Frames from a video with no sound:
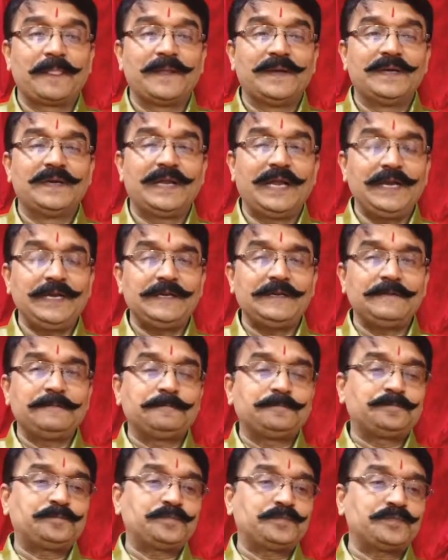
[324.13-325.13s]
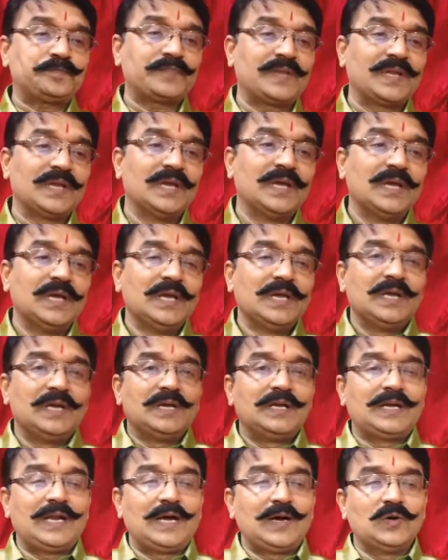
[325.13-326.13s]
Right?
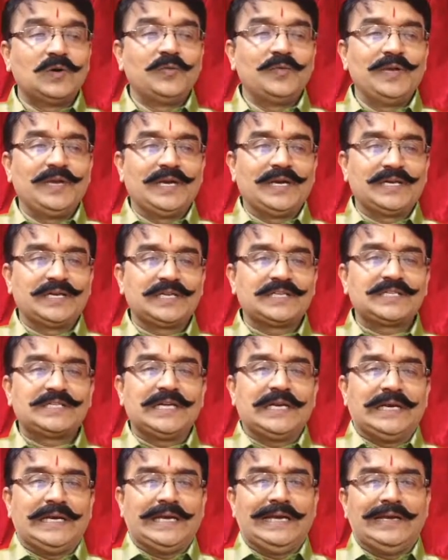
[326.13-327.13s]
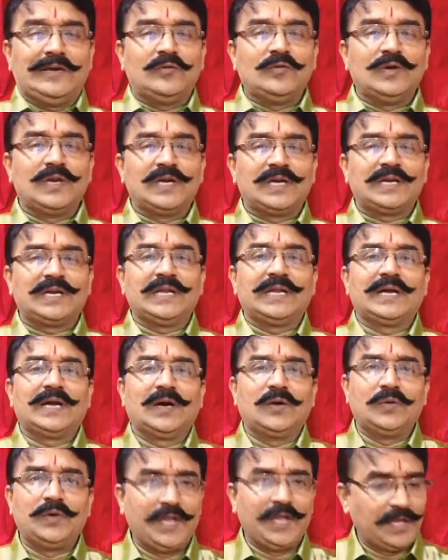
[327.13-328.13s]
Now we'll understand need to learn
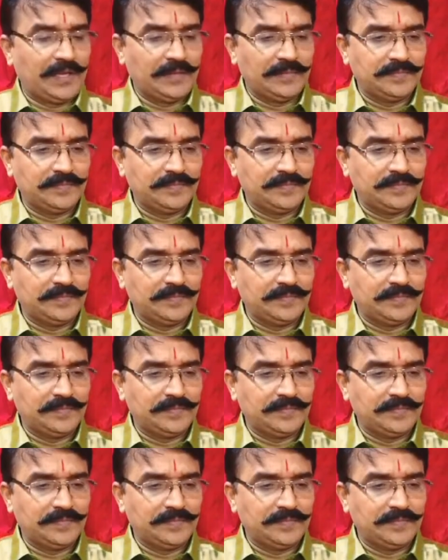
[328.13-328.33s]
accounting.